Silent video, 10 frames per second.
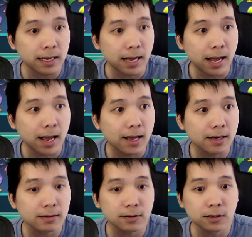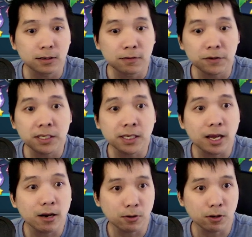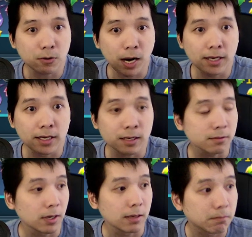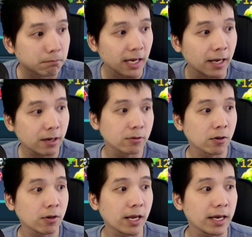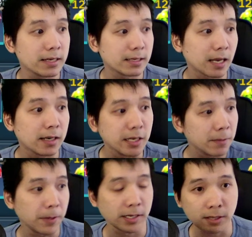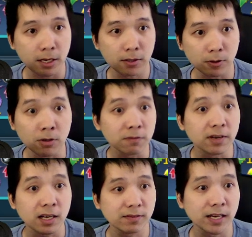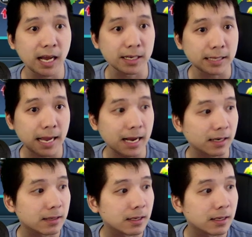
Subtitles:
And for this hero right here, right, my hero is a DPS hero, very, very high attack.